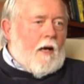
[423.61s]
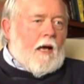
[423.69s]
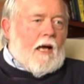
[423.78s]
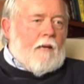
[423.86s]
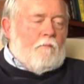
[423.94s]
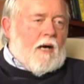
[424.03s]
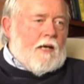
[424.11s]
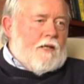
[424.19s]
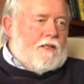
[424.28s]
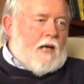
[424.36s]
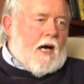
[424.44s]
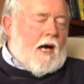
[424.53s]
and by
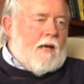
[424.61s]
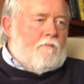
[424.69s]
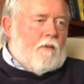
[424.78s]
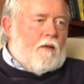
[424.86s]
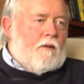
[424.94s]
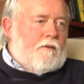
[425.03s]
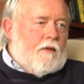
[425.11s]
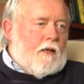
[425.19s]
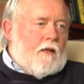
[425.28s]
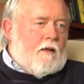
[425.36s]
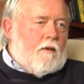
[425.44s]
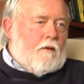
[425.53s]
the time uh, uh,
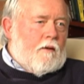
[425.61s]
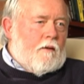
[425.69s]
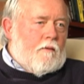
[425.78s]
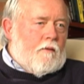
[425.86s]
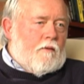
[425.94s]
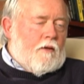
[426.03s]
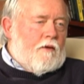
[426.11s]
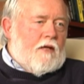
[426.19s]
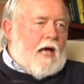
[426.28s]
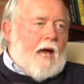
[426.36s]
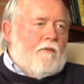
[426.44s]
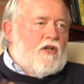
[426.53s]
the
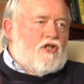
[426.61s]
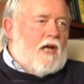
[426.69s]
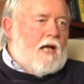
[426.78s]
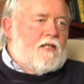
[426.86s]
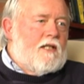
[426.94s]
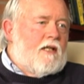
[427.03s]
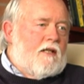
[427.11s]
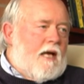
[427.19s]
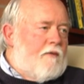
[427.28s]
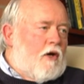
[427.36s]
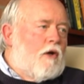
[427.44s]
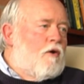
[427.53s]
the average Nazi didn't
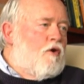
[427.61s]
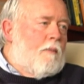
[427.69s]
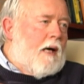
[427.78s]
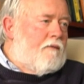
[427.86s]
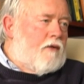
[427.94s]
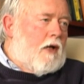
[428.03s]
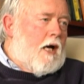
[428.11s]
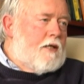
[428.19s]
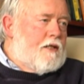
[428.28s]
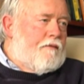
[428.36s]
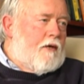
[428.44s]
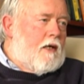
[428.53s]
have a clue about
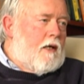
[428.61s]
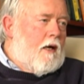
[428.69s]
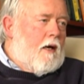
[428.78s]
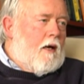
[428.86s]
philosophy,